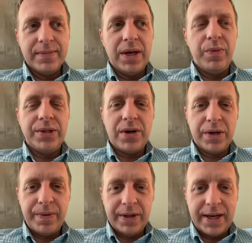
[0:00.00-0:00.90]
And we
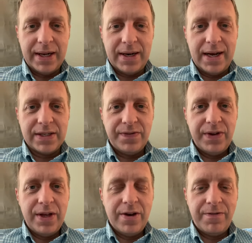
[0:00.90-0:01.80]
talked about that in the last
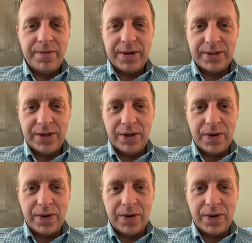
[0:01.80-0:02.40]
video. If you missed it, you